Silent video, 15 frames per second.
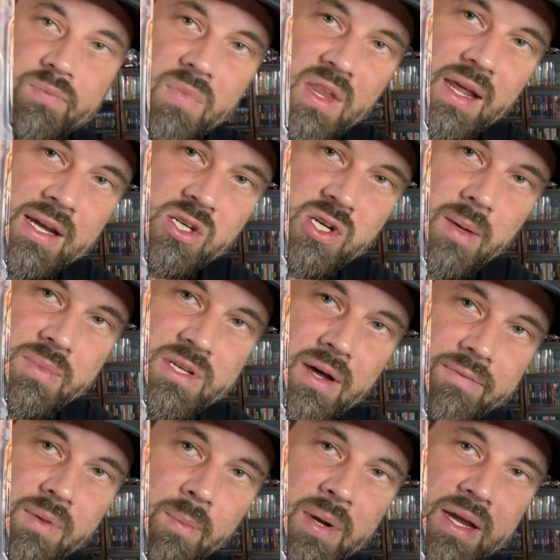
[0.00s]
he jumps
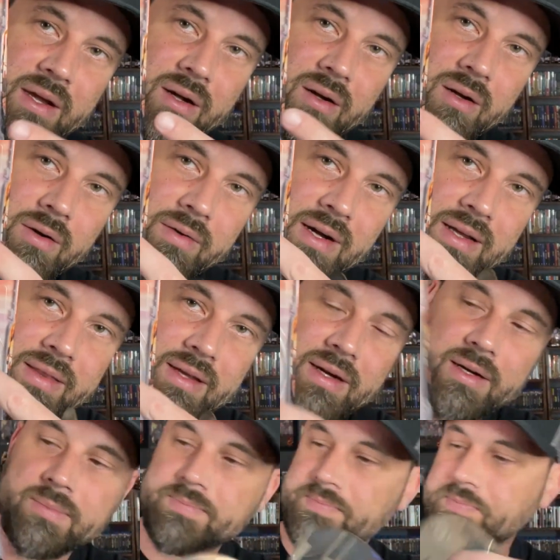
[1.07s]
off the pier right there.